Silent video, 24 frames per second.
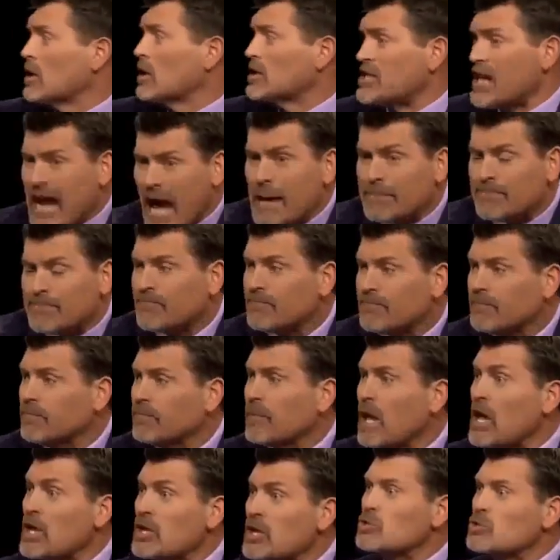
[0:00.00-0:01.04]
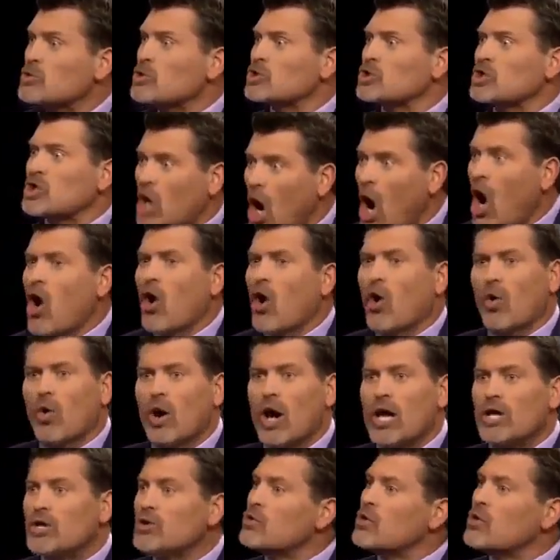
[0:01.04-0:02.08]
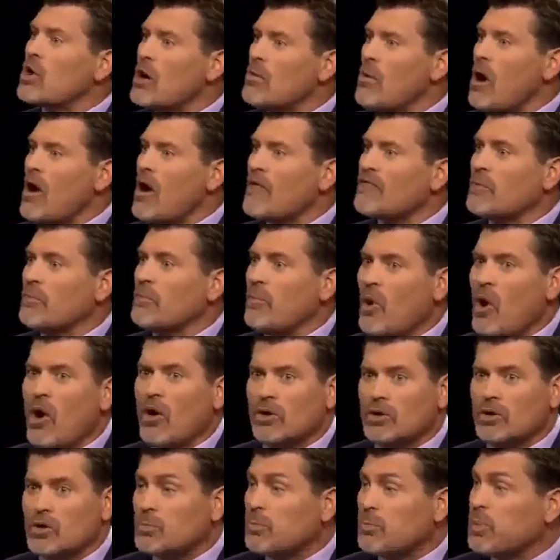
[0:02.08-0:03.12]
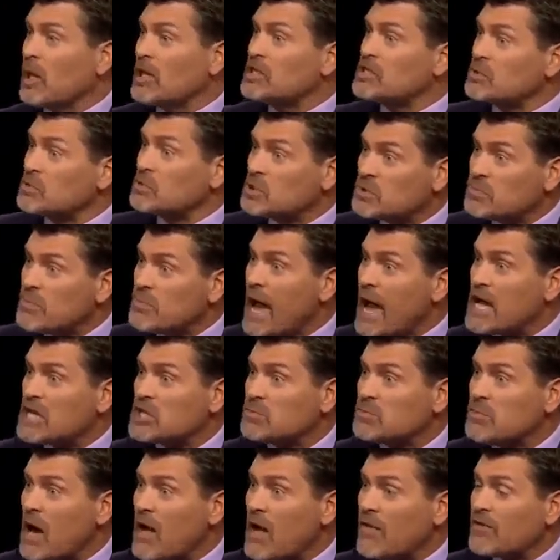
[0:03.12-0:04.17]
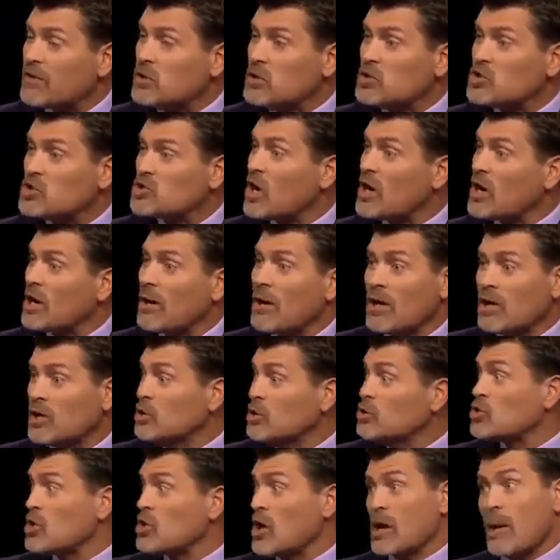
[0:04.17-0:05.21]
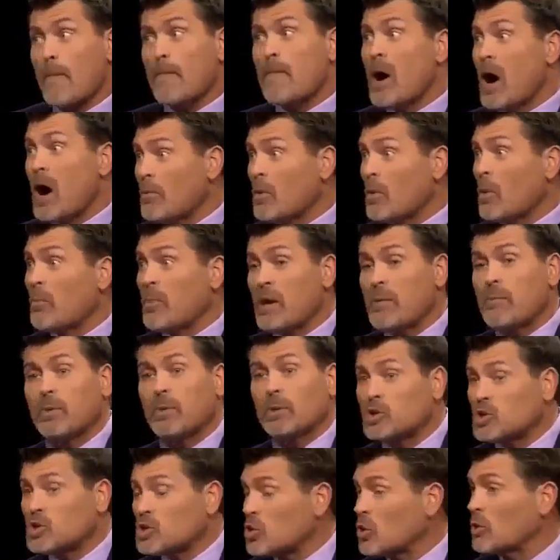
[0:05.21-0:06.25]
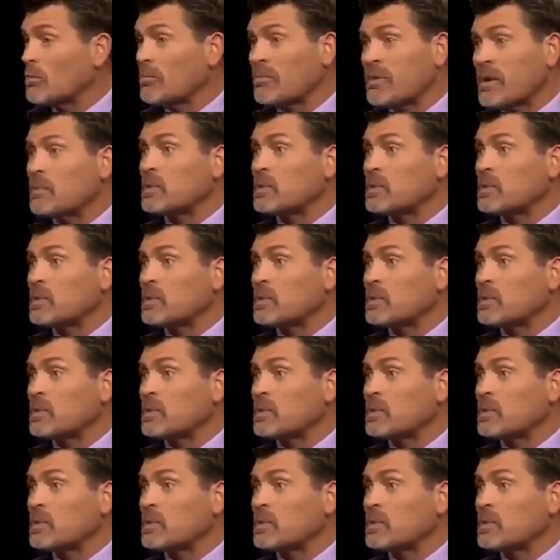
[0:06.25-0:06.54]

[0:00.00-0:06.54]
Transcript: sit and you just go and you come off the ball and you play some smash mouth and you try to you try to pummel people and shorten